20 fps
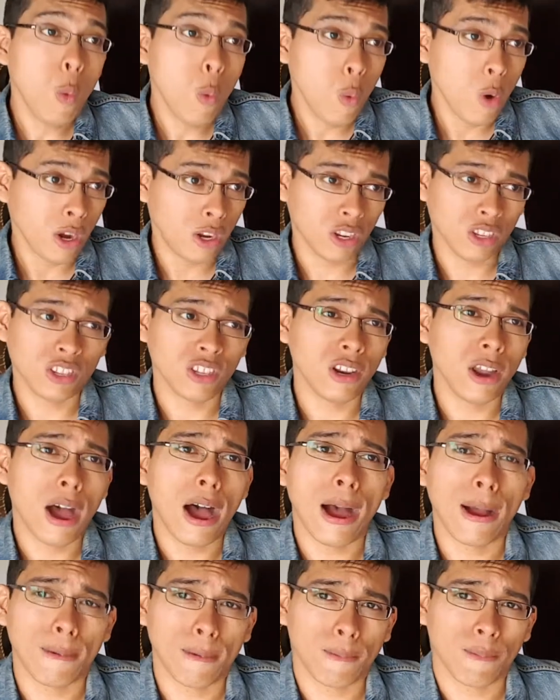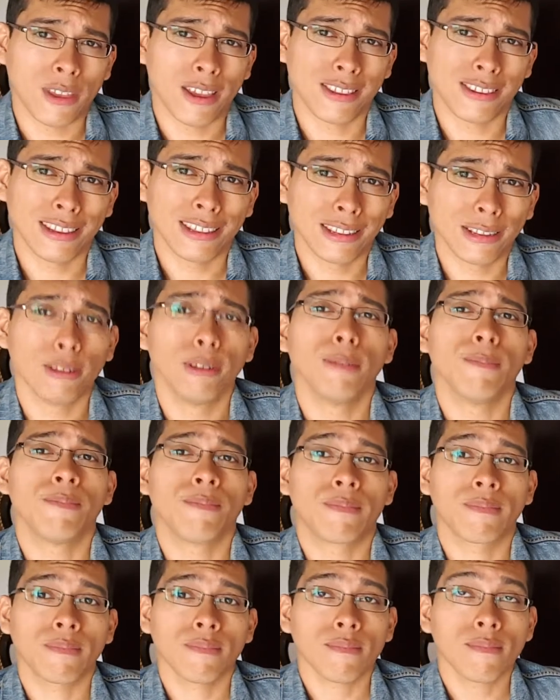Which it's not. It's a little
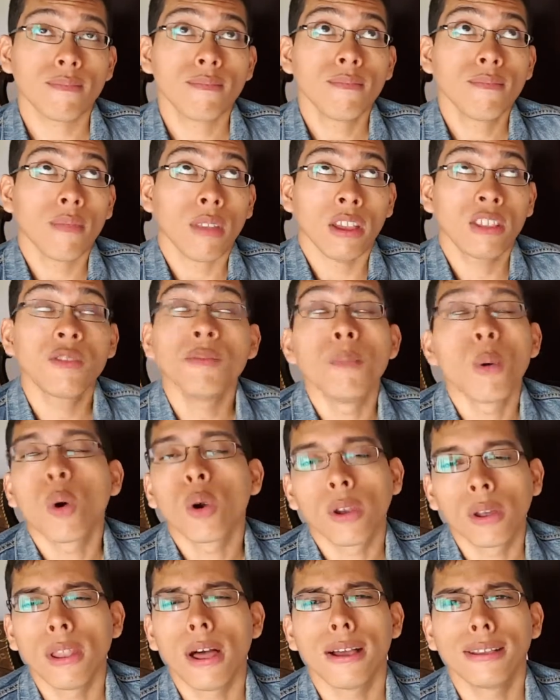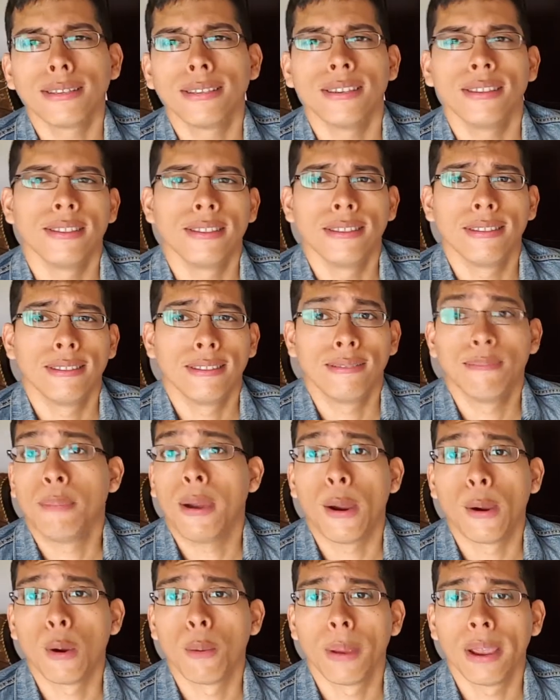more glossy than
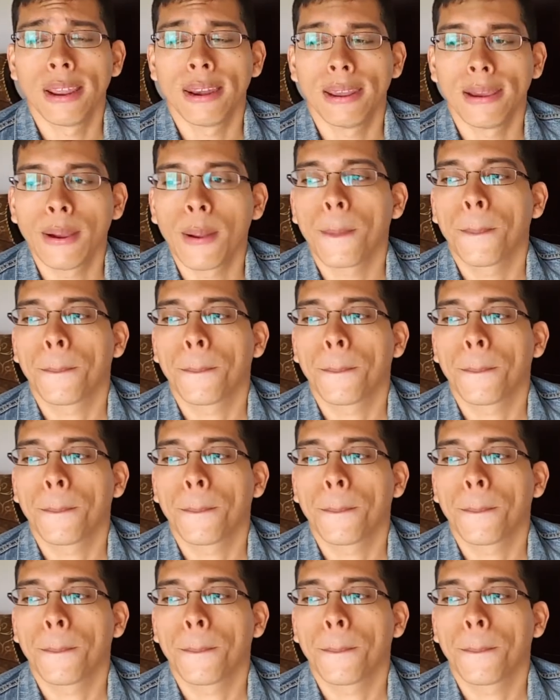Pyromania.